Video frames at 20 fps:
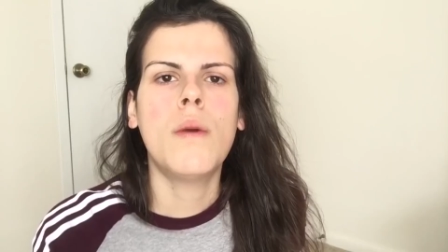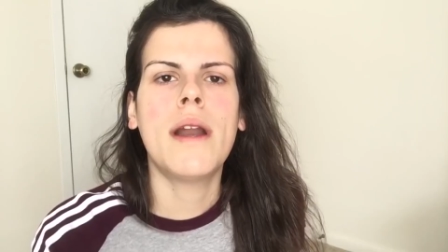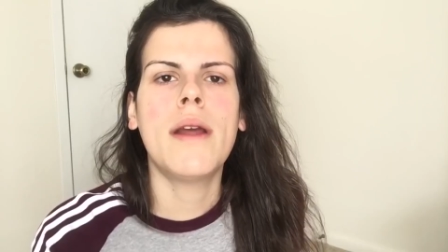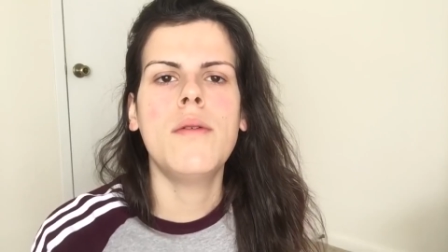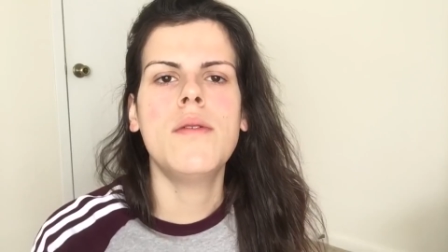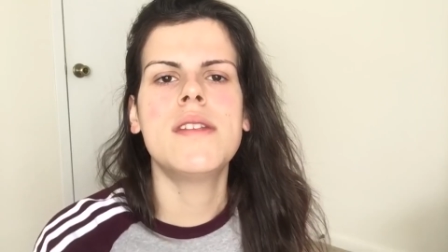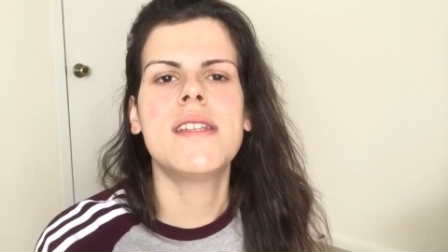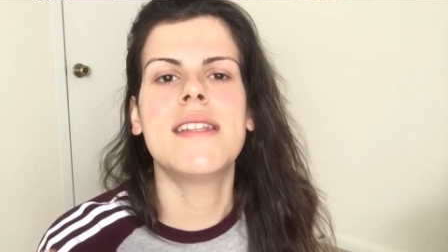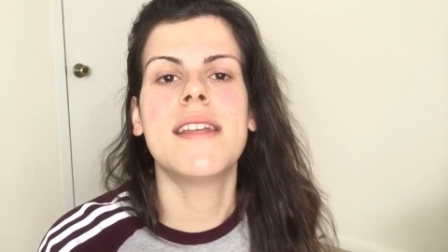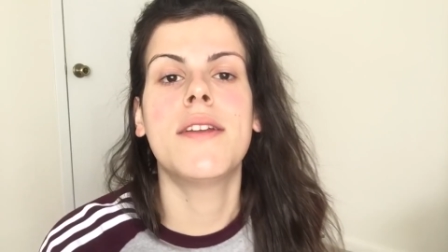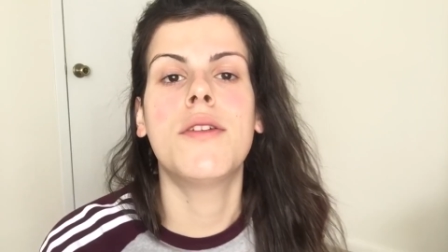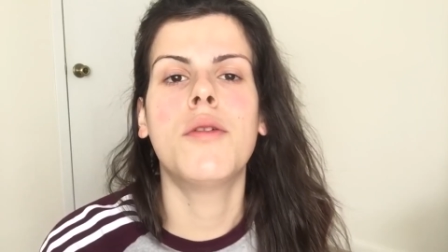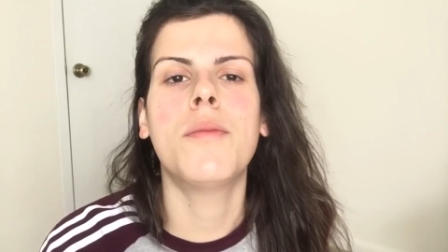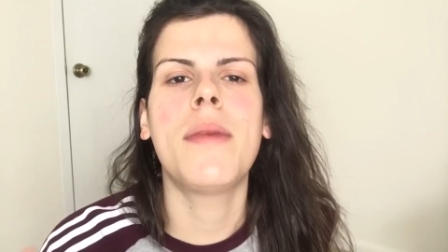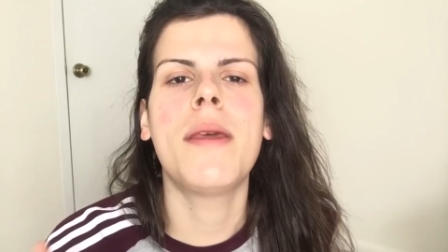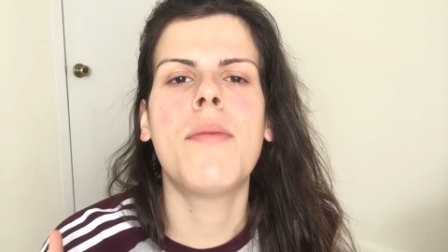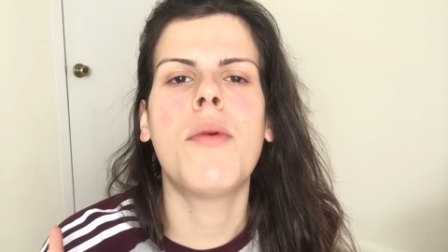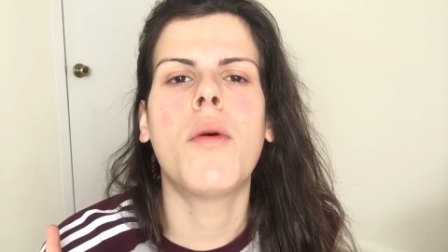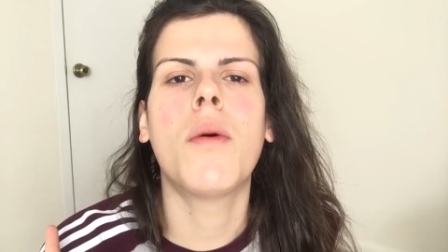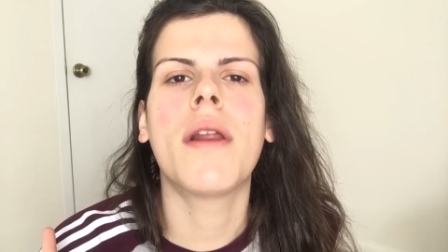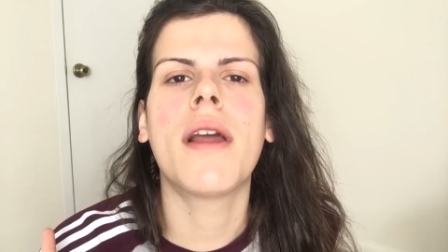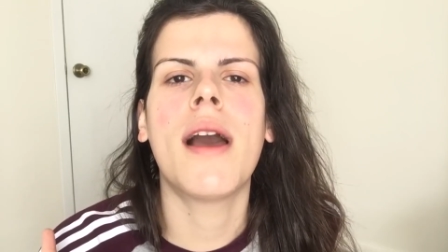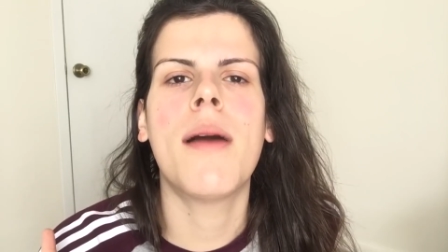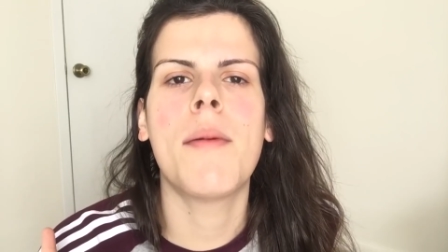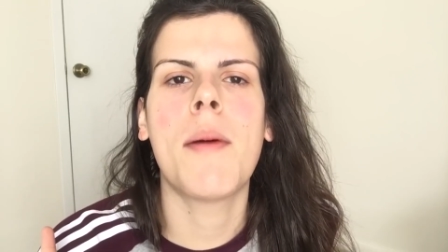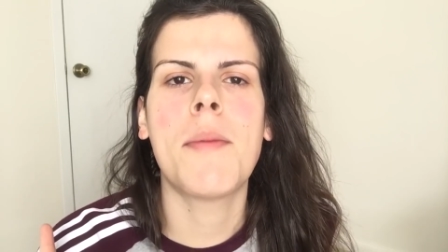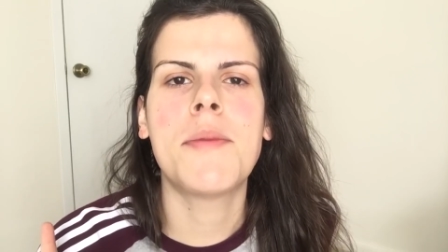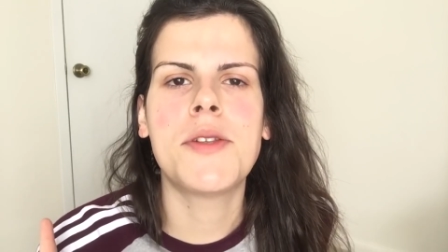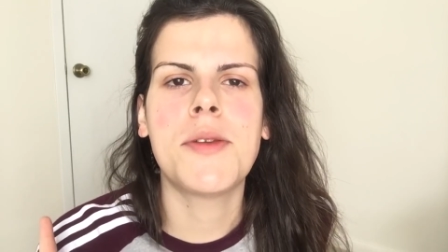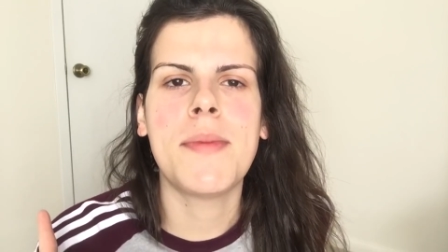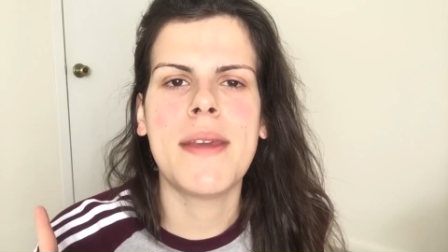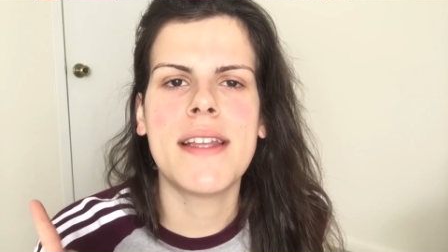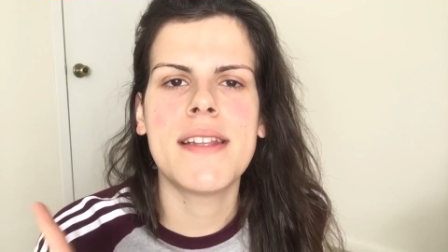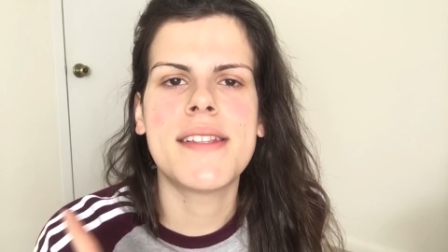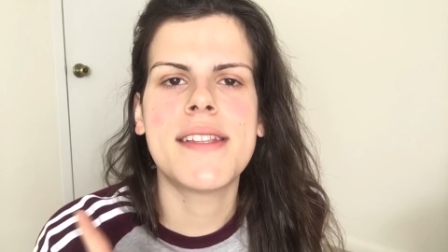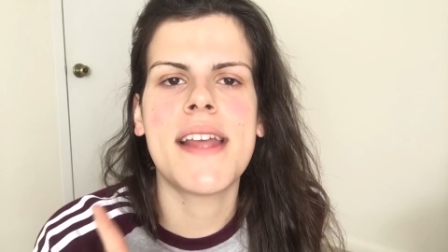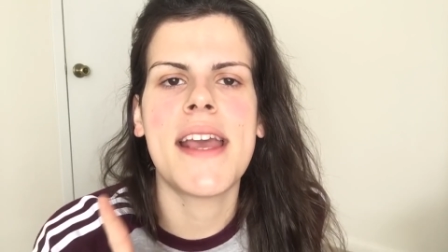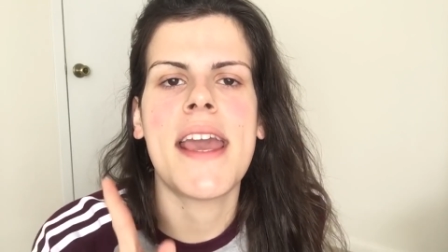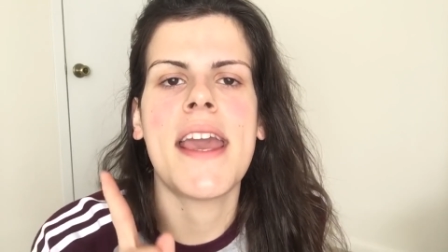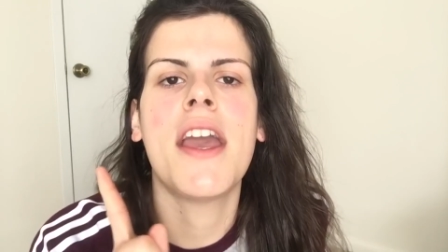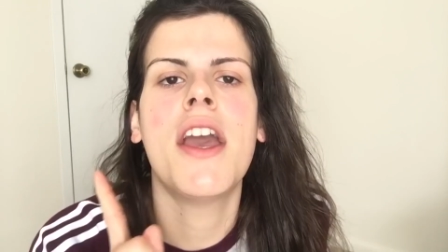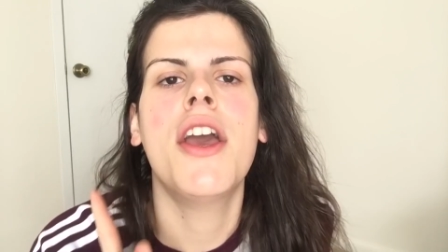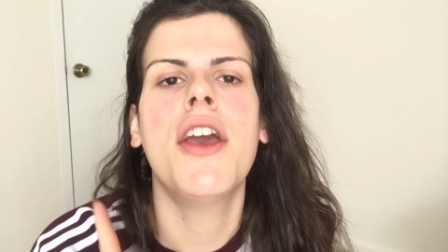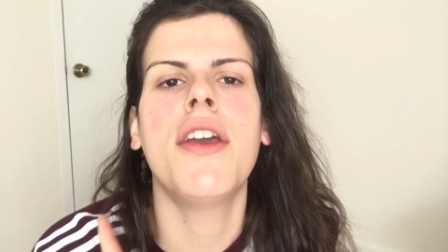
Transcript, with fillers: When I was little, people would come up to me and say,